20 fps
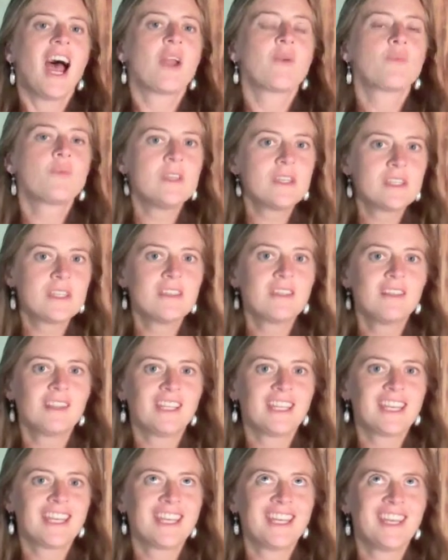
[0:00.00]
I
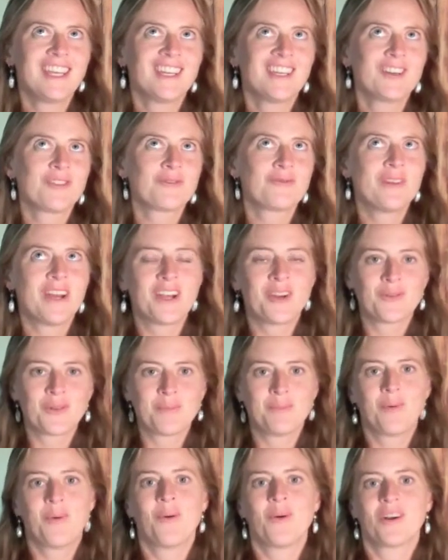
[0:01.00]
recently read a
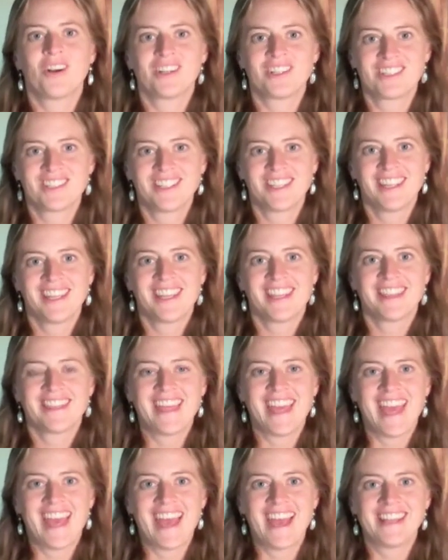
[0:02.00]
report
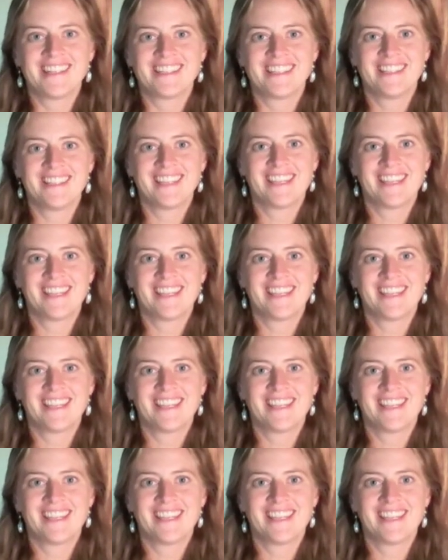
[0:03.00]
that